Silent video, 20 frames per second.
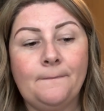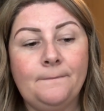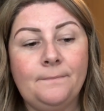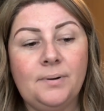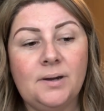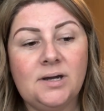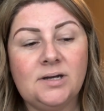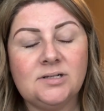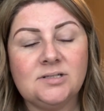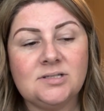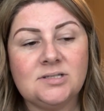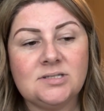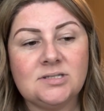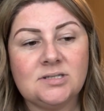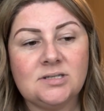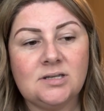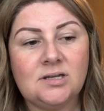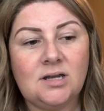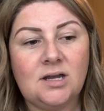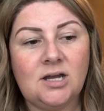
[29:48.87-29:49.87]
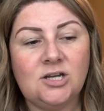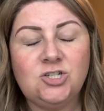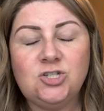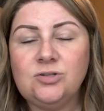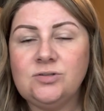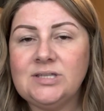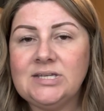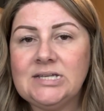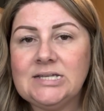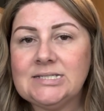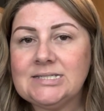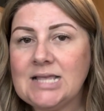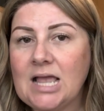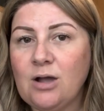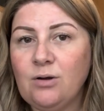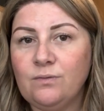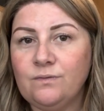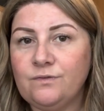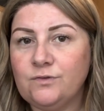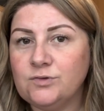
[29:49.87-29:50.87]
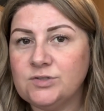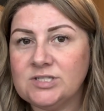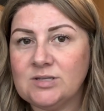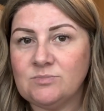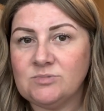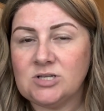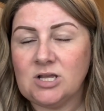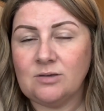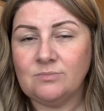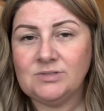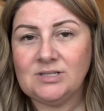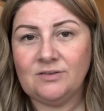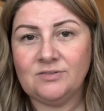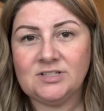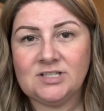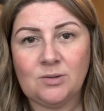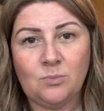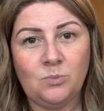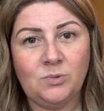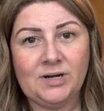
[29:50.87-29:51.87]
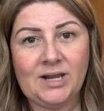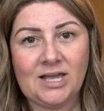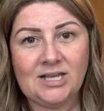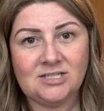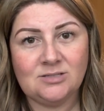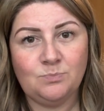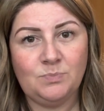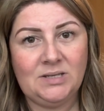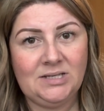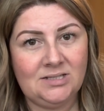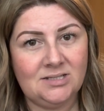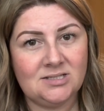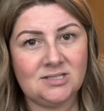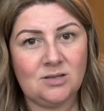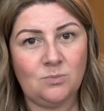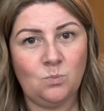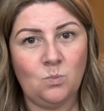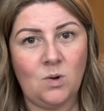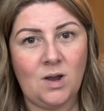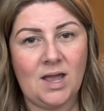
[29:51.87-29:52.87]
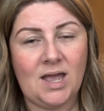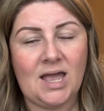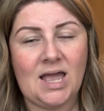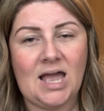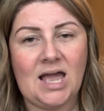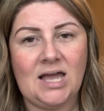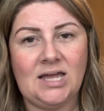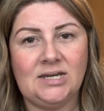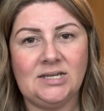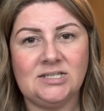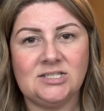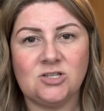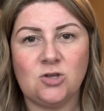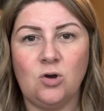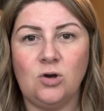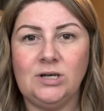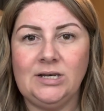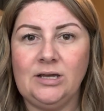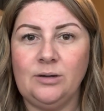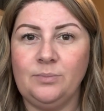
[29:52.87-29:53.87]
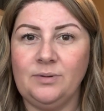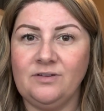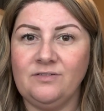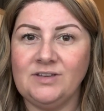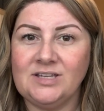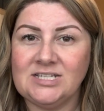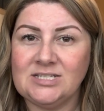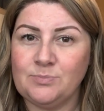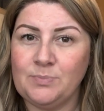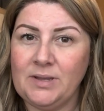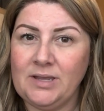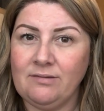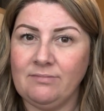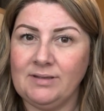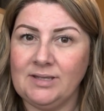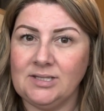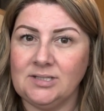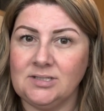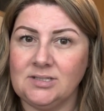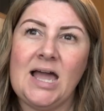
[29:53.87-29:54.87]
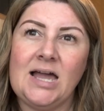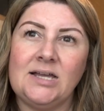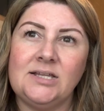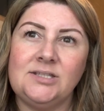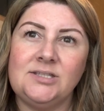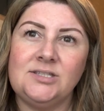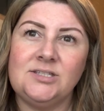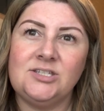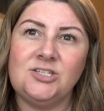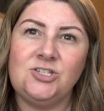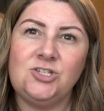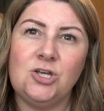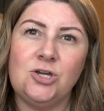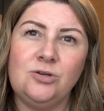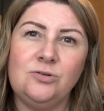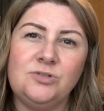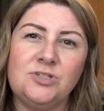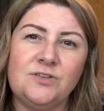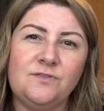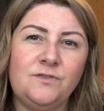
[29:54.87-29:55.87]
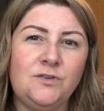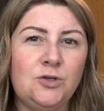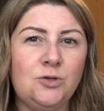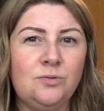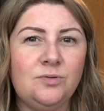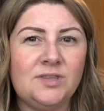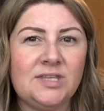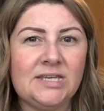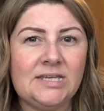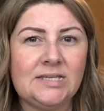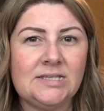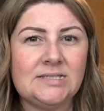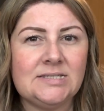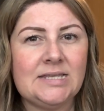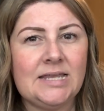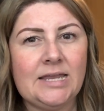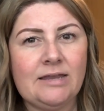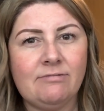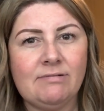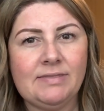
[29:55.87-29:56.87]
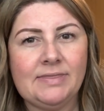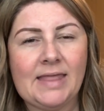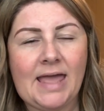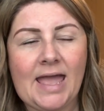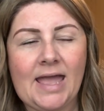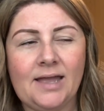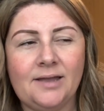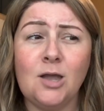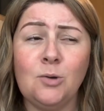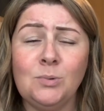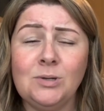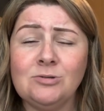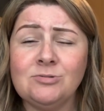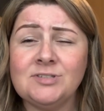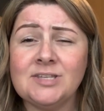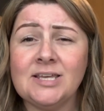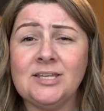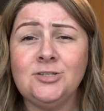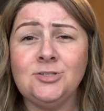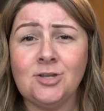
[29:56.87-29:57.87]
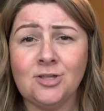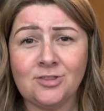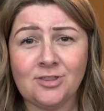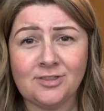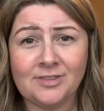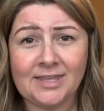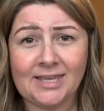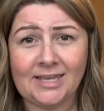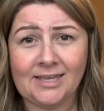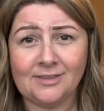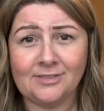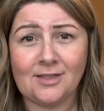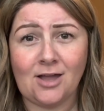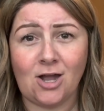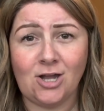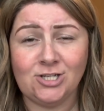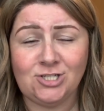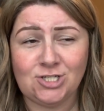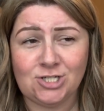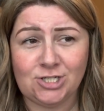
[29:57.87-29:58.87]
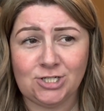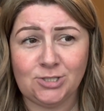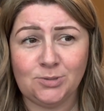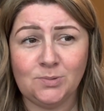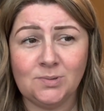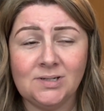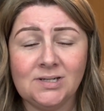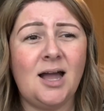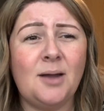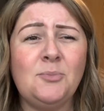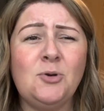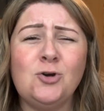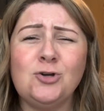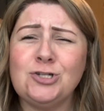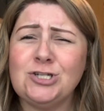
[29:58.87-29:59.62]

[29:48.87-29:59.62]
but I do think it's helpful sometimes if someone has been somewhere and has got a little bit of experience and knows a few things here and there. I will say another thing that I do. I'm not a